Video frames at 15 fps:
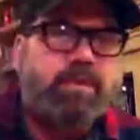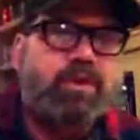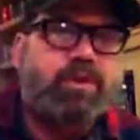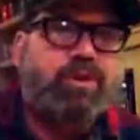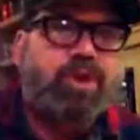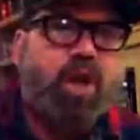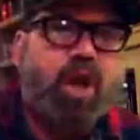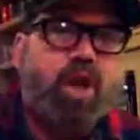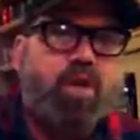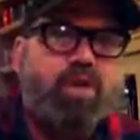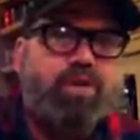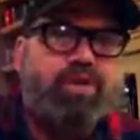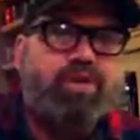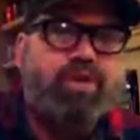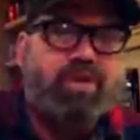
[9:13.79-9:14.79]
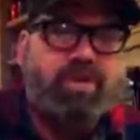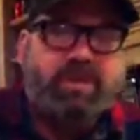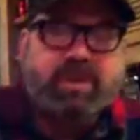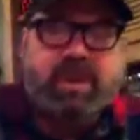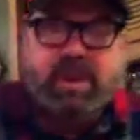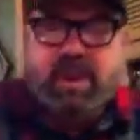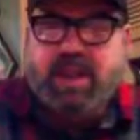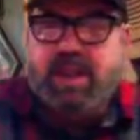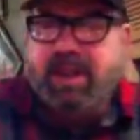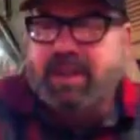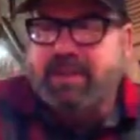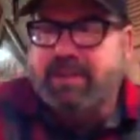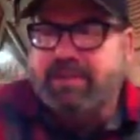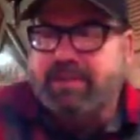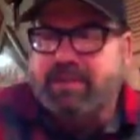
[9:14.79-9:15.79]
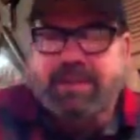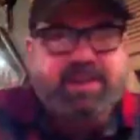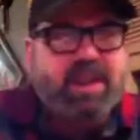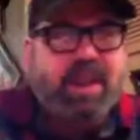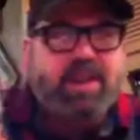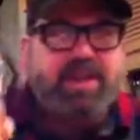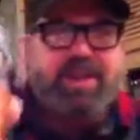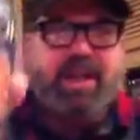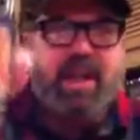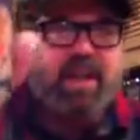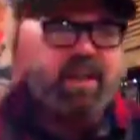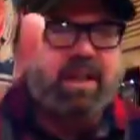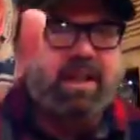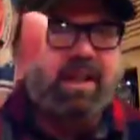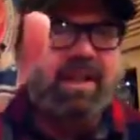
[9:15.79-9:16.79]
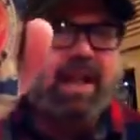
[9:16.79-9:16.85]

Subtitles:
Stroh's. It's not a generic looking